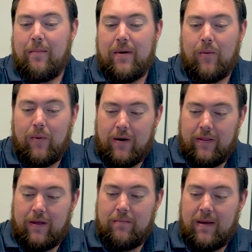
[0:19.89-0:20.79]
but on one of
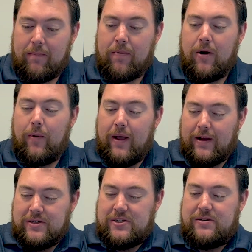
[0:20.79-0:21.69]
them, my Pro
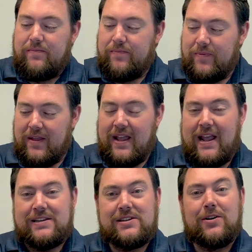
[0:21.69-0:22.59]
X,
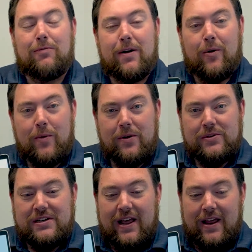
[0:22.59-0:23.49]
it's still running
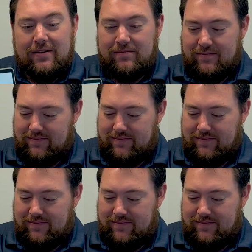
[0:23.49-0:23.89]
Windows 10.